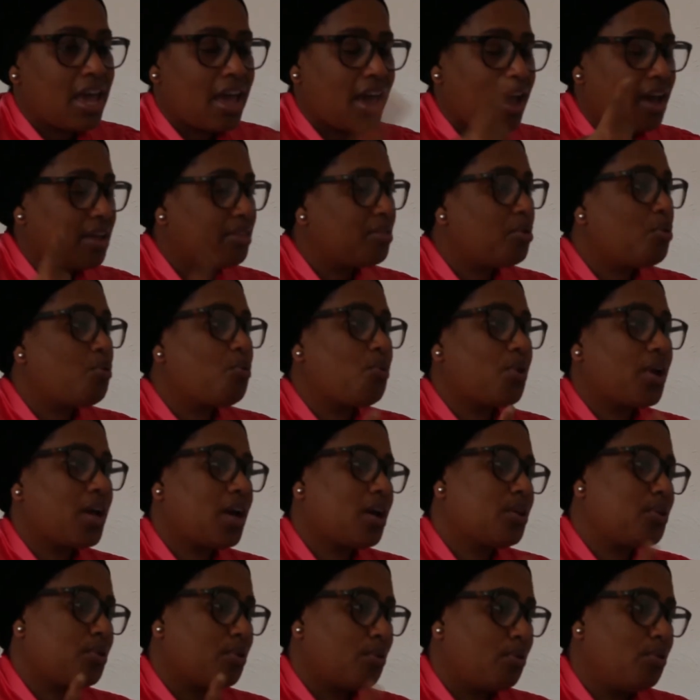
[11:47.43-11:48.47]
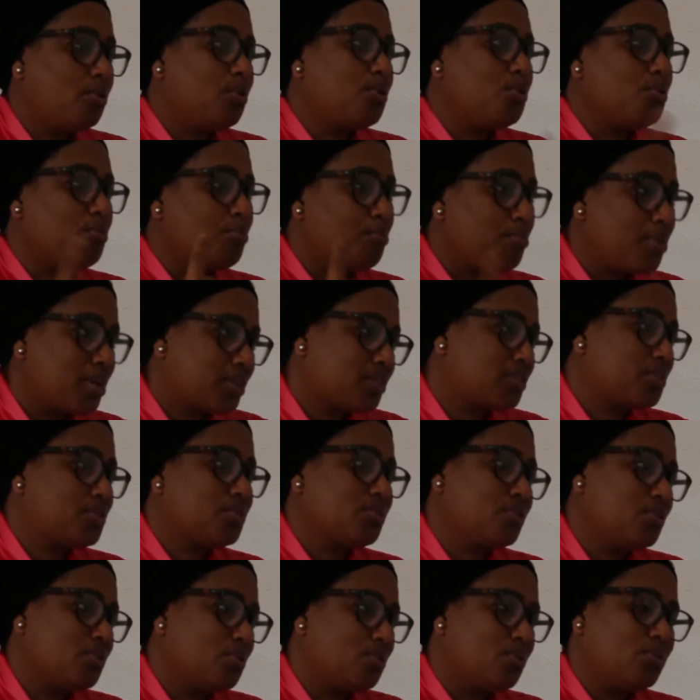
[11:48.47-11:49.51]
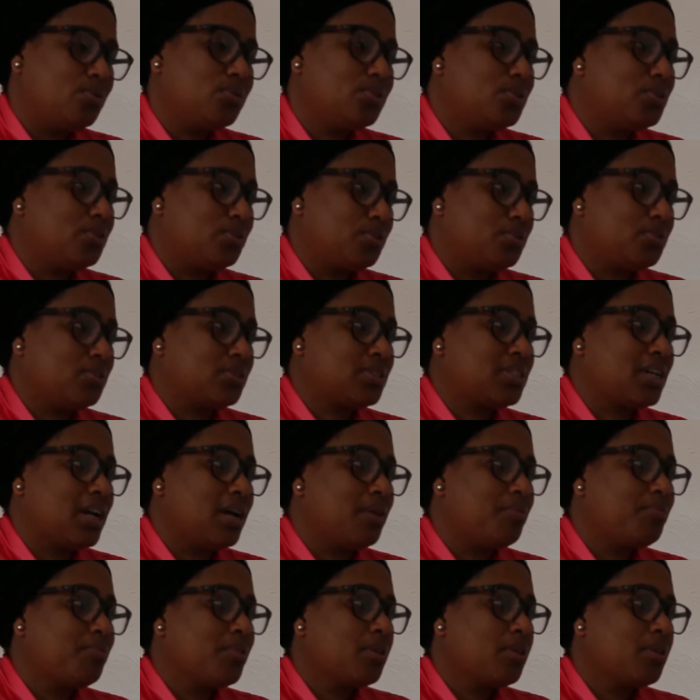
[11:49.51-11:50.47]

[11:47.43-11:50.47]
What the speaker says: Anywhere you go, you make sure you hold your daughter